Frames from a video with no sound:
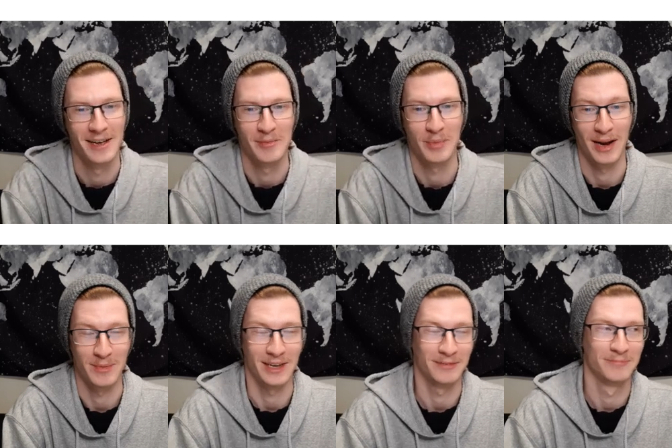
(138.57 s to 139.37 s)
But I
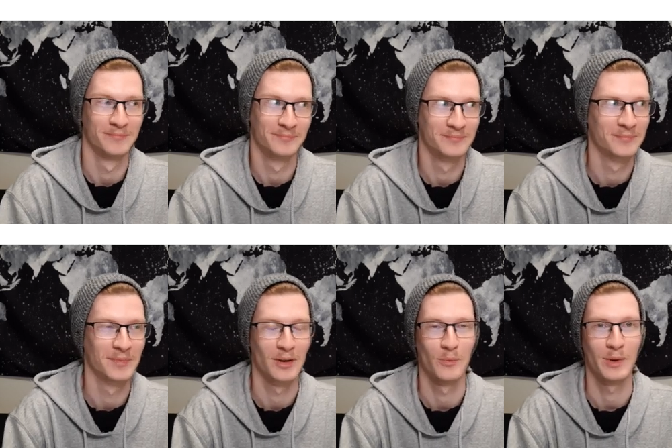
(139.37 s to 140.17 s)
mean,
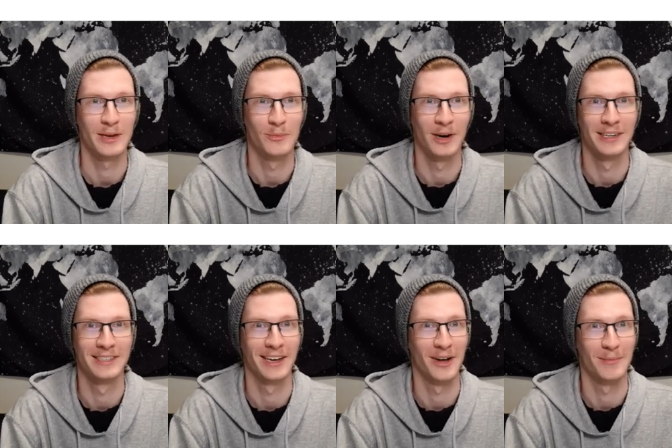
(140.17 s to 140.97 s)
we wanted to
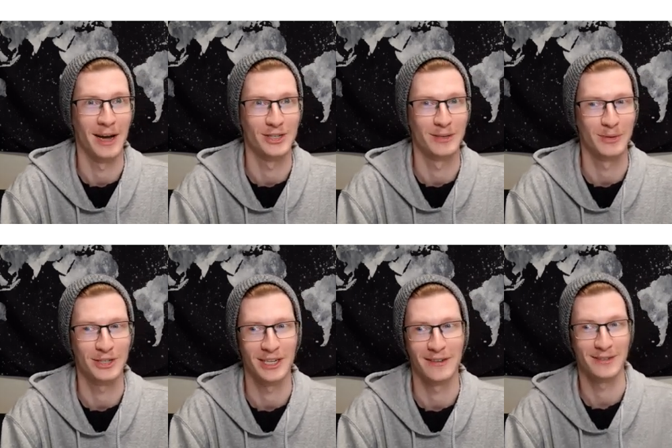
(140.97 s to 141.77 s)
get all matching
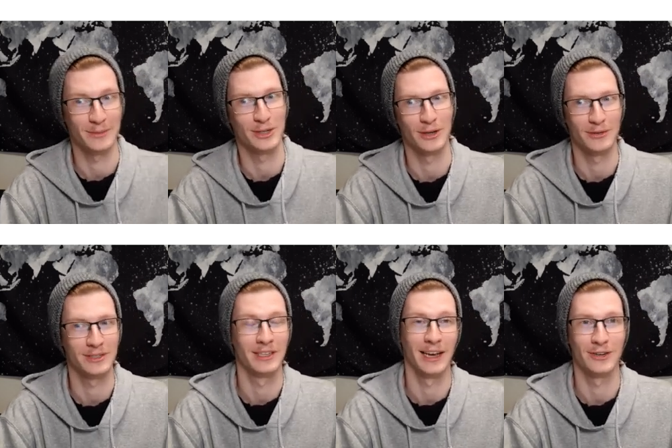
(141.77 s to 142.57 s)
bookshelves, so we
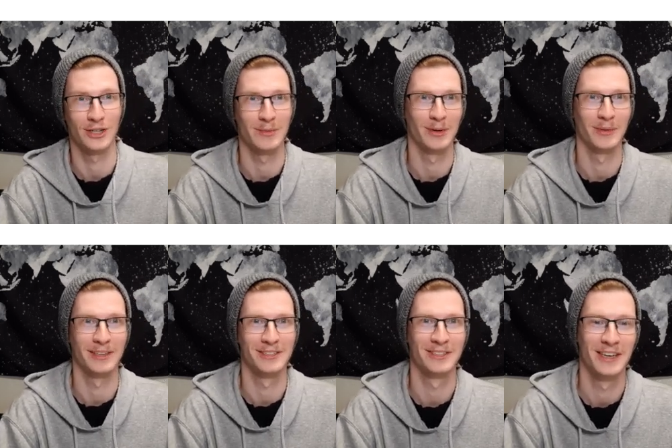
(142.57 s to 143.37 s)
chose like cheaper
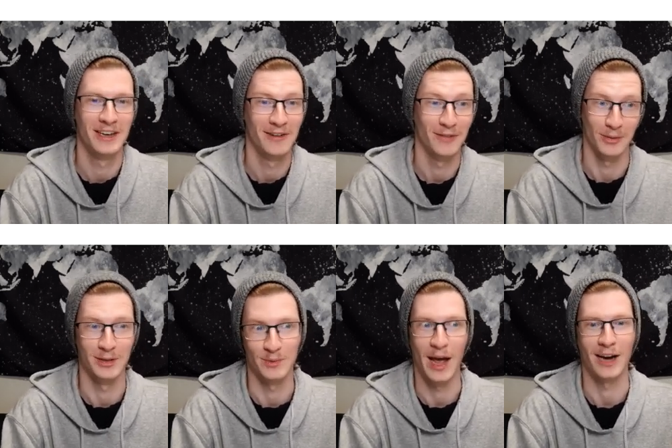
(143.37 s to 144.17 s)
ones for the
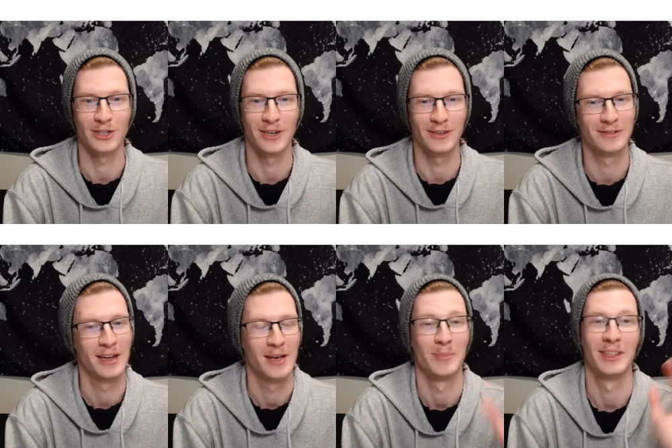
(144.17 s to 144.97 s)
ones we actually own.
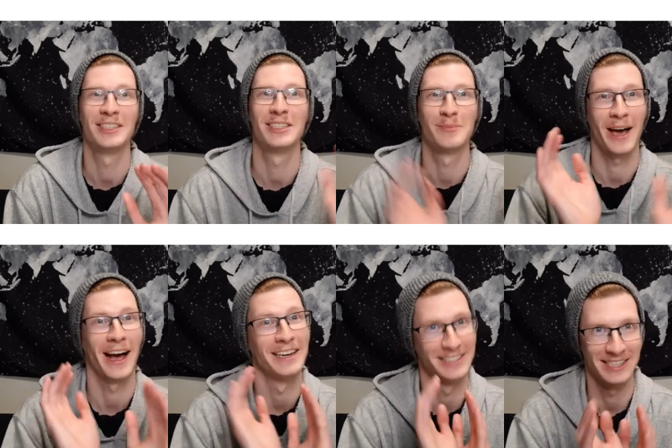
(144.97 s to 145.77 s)
But this is my
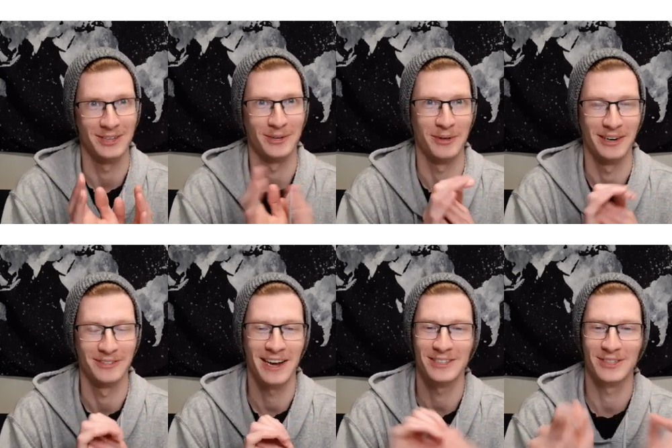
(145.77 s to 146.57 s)
ideal one,
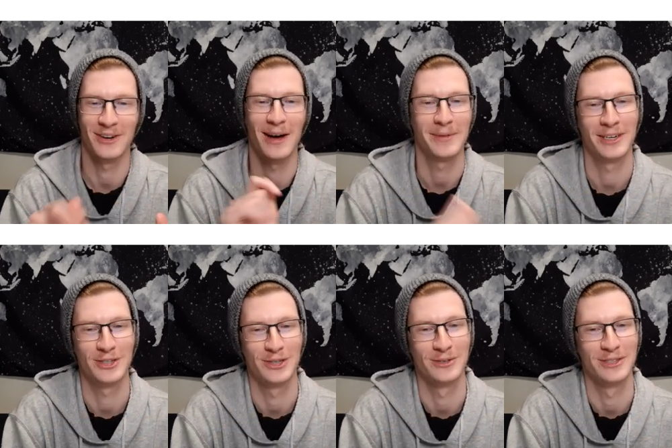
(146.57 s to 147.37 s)
right? So I'm gonna
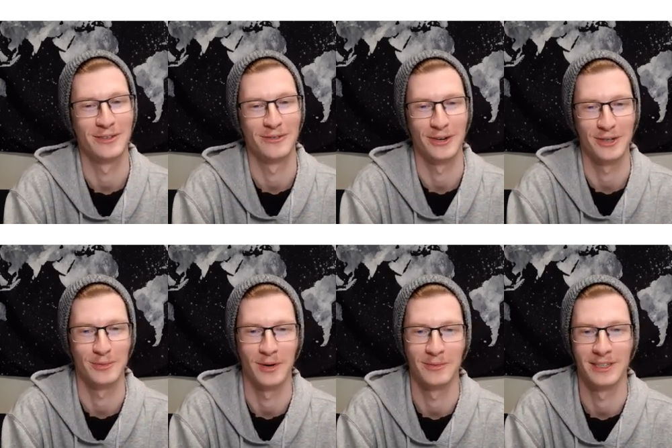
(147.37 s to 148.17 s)
choose the first
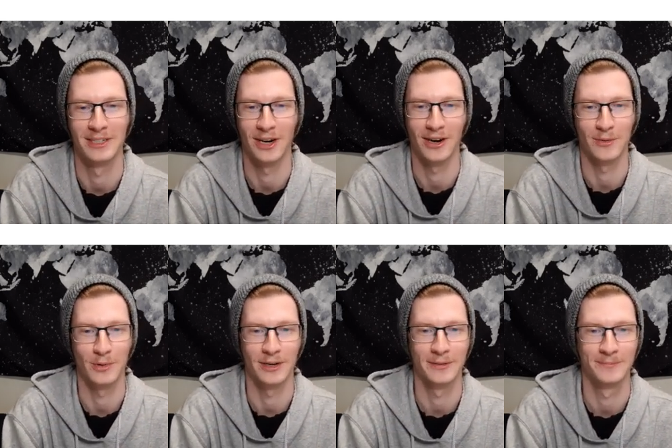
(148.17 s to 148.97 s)
one with the dark wood.